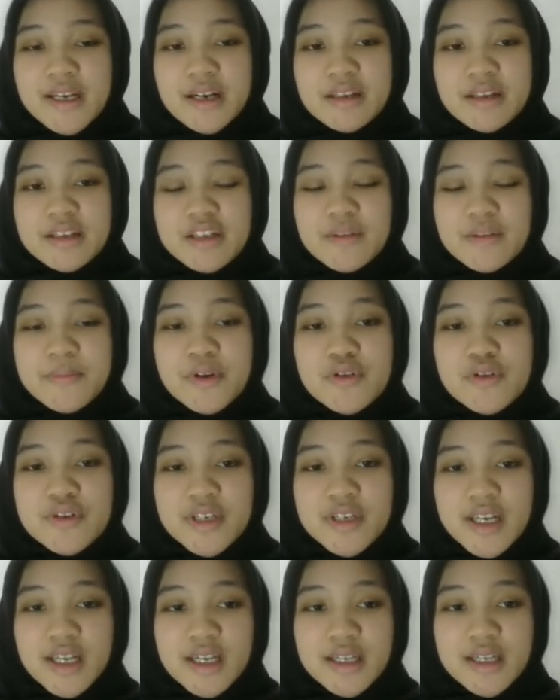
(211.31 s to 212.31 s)

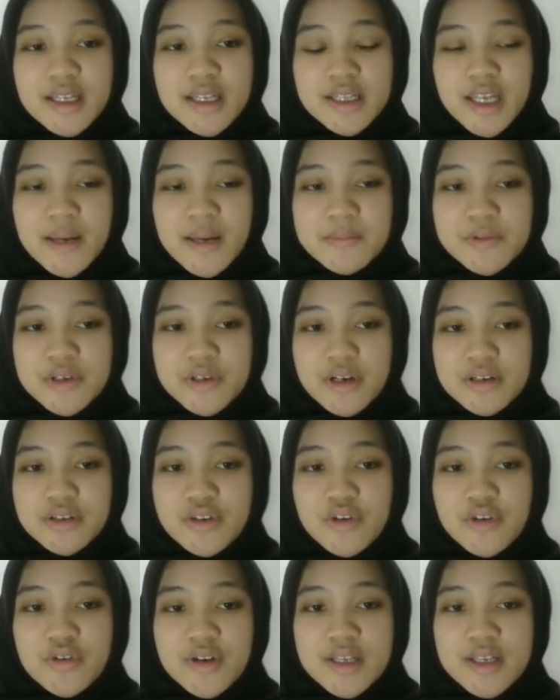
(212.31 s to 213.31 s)
distribution that captures
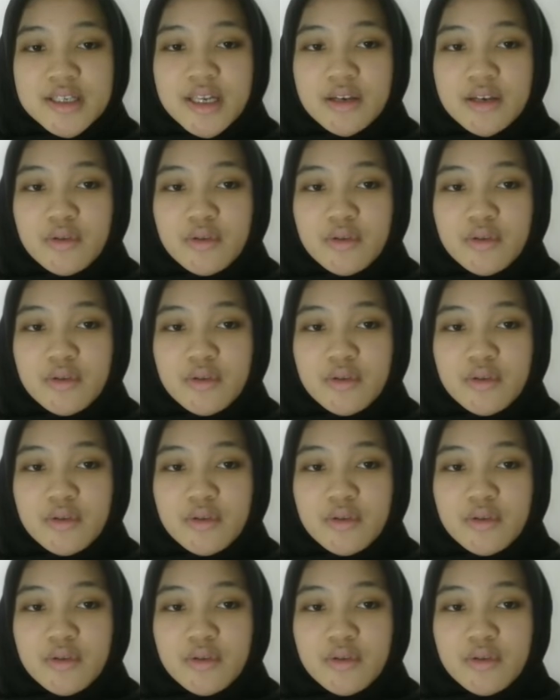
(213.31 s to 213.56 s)
skewness and